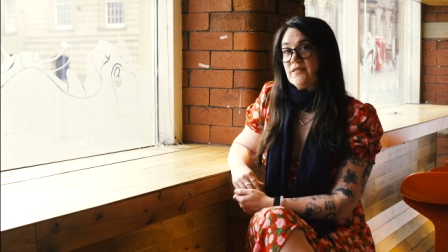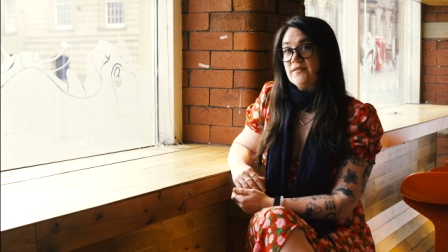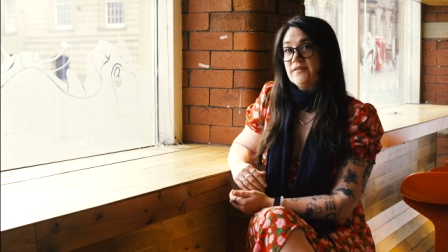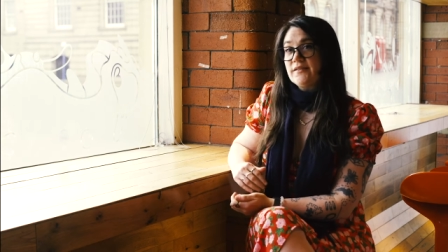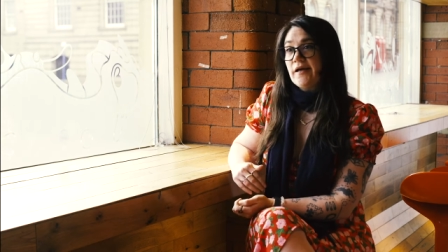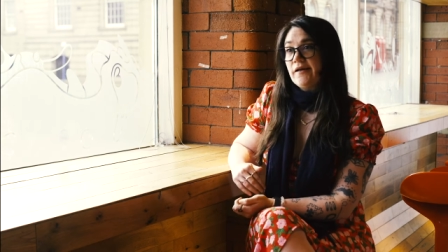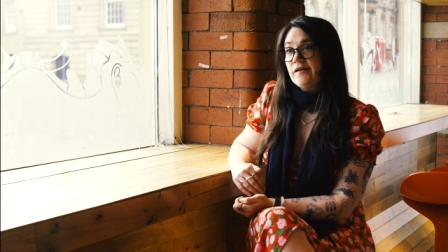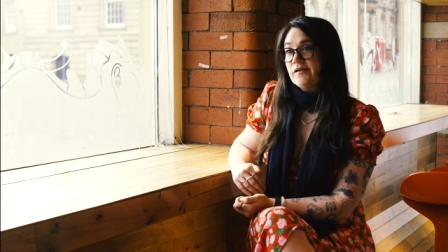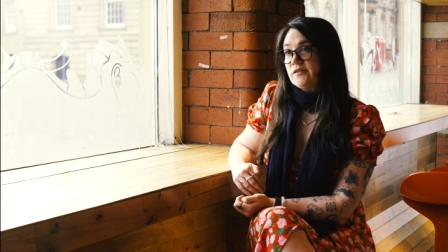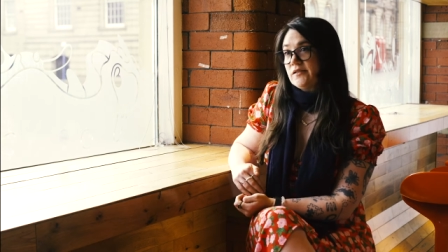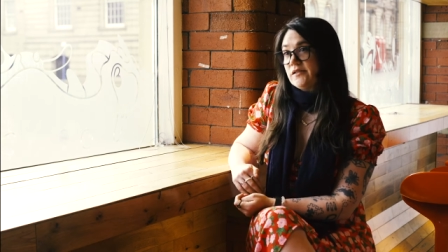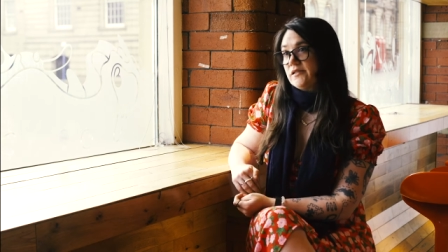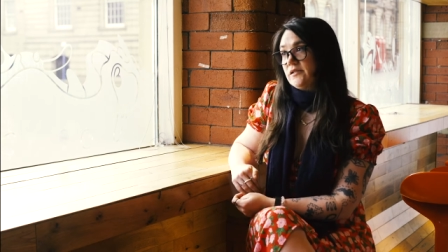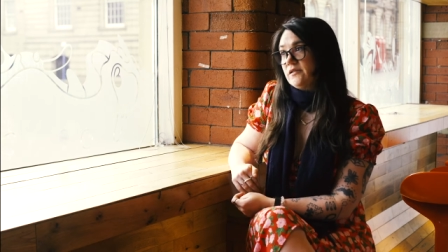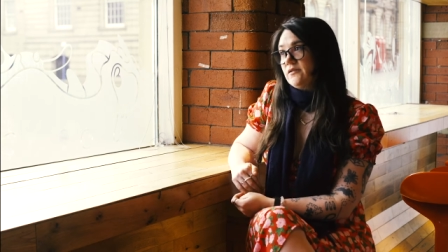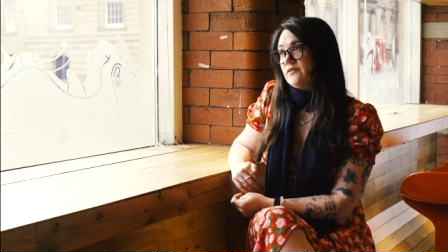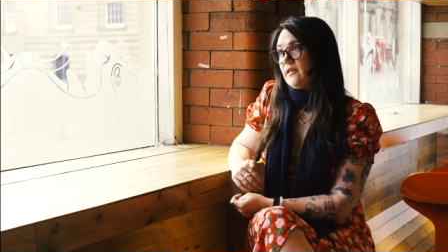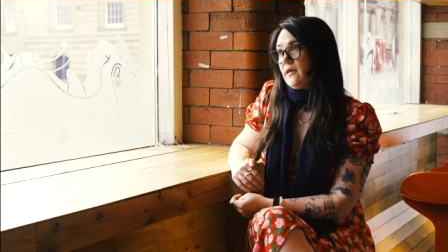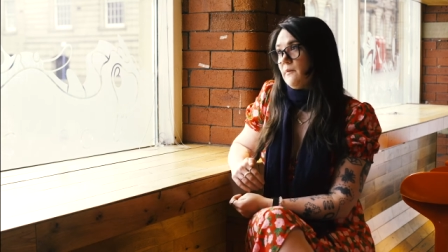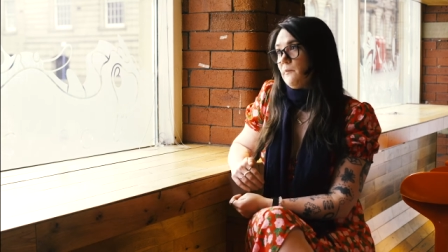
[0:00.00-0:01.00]

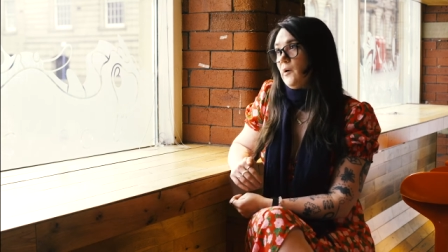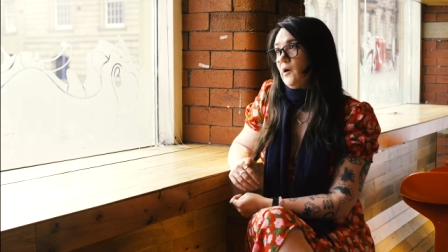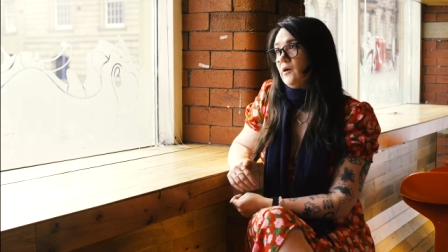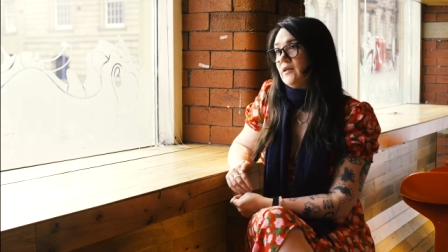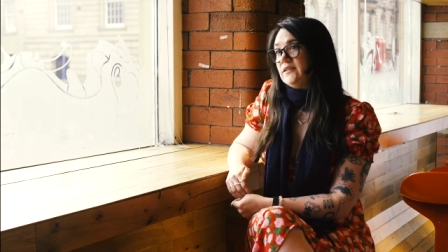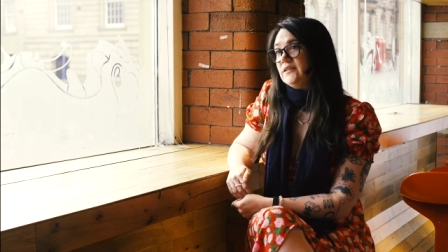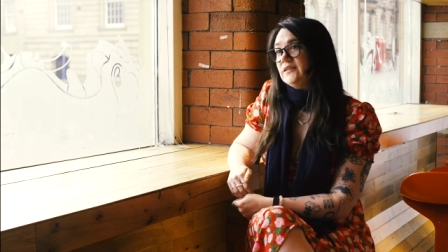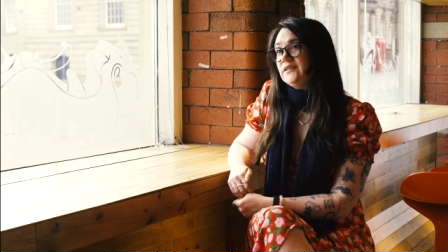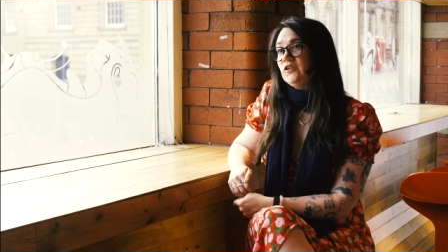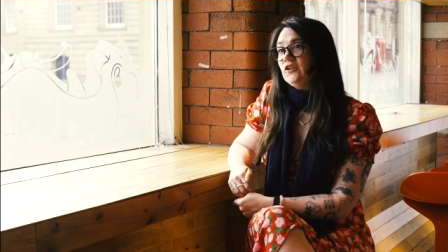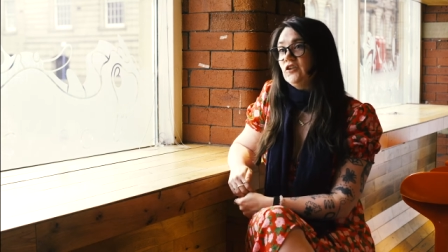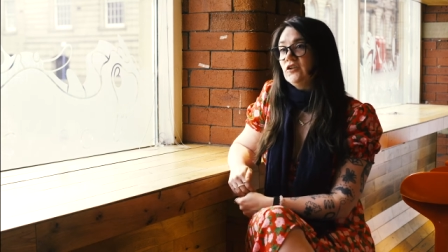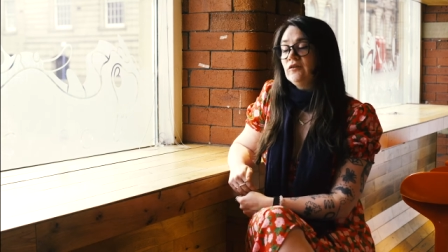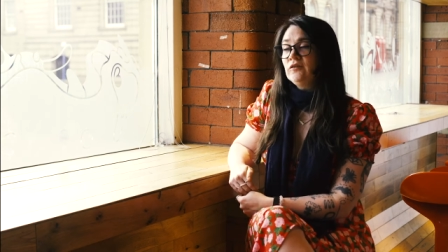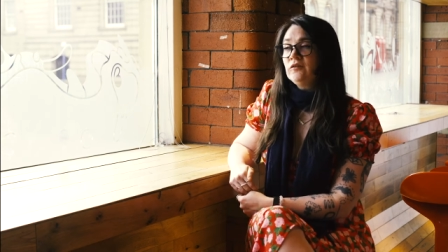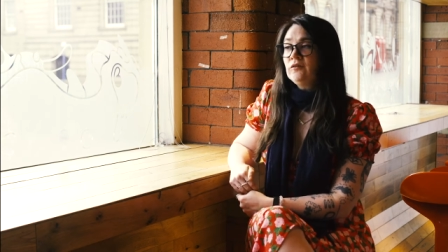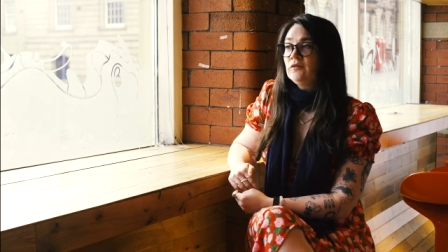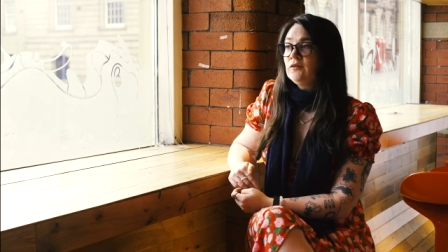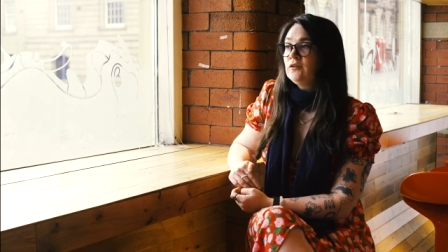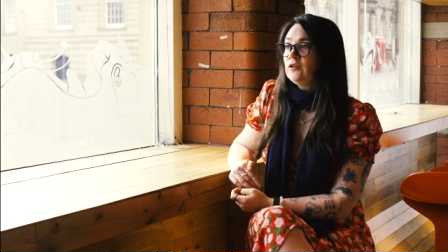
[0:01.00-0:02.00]
senators, their
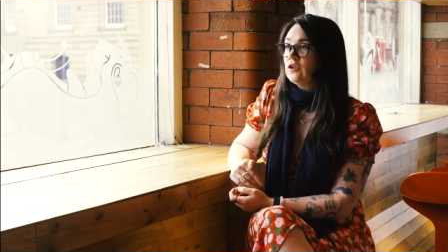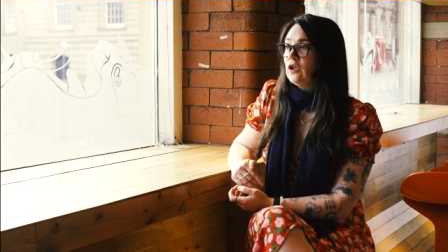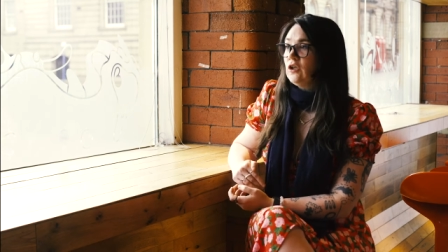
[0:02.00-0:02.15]
politicians,